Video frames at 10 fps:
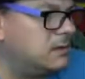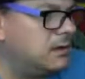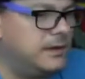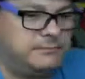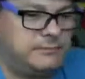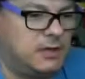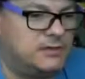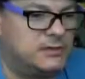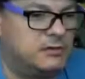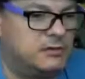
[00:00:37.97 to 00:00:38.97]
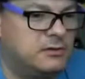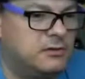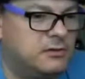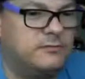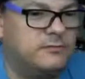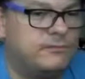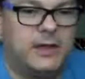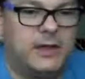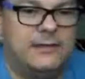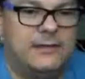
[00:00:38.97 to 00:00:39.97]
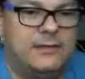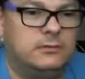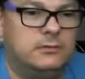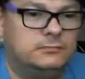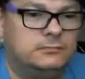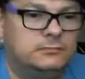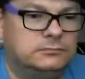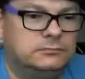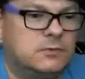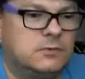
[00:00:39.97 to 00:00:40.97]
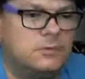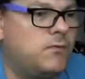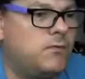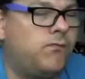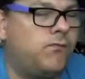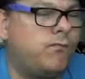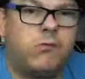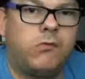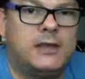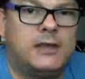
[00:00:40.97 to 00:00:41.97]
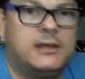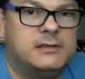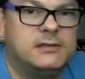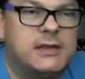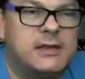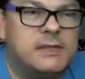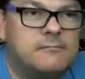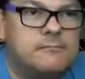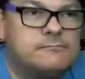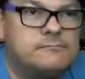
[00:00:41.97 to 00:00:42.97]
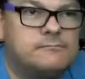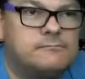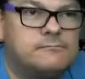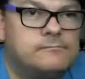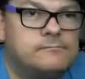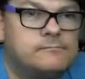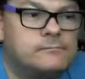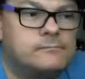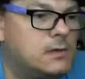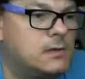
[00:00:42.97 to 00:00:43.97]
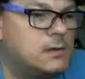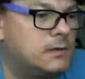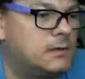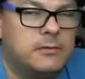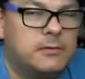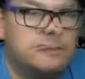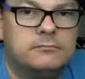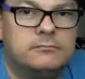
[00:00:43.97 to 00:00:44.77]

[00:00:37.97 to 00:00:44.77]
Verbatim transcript: So I, I took off my eleven, and um, and I'm putting